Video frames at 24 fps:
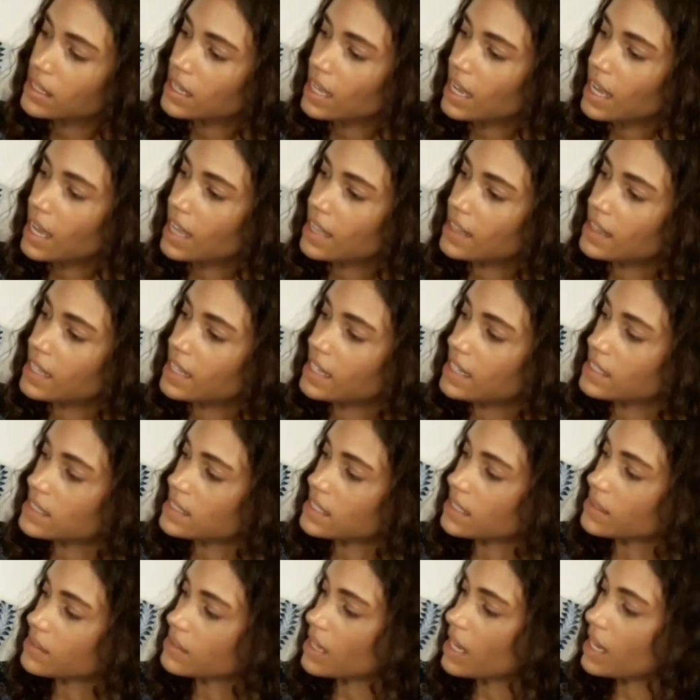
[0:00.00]
And then
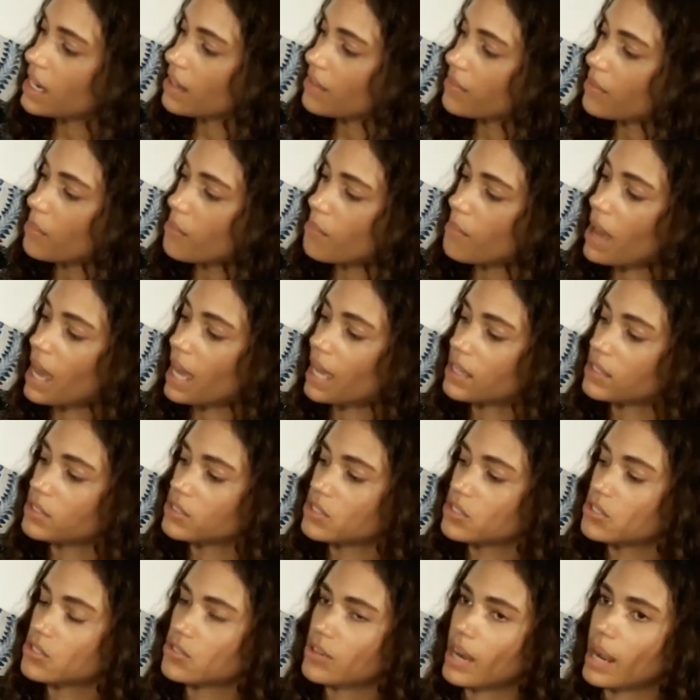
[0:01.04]
it's a kind of a mild
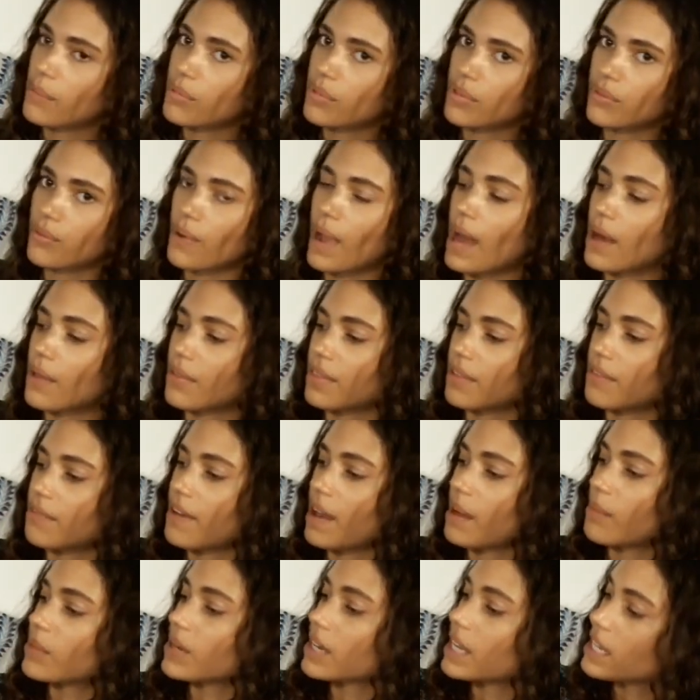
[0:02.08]
stripe throughout the
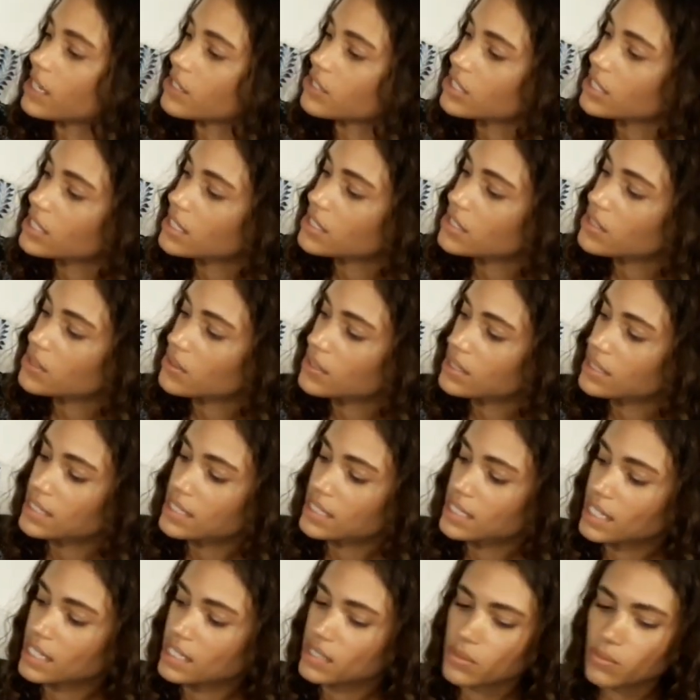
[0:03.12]
fabrication, as you can
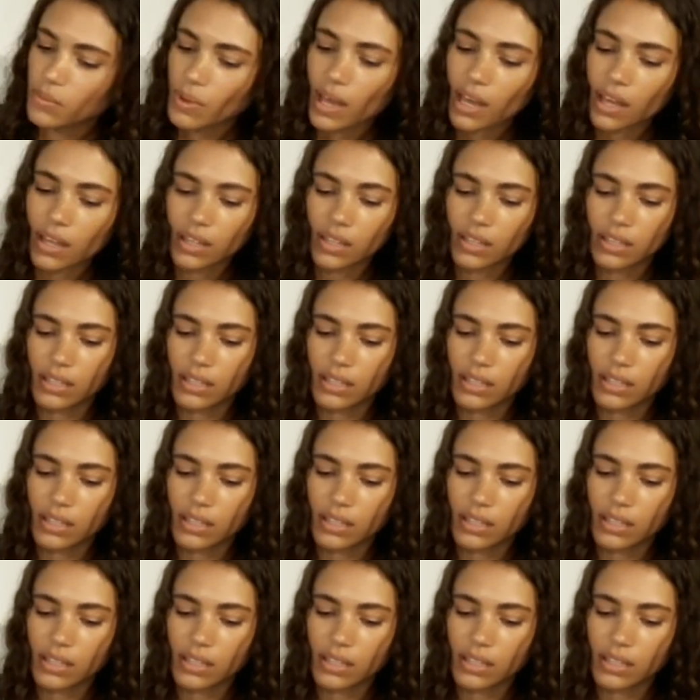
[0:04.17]
see as well.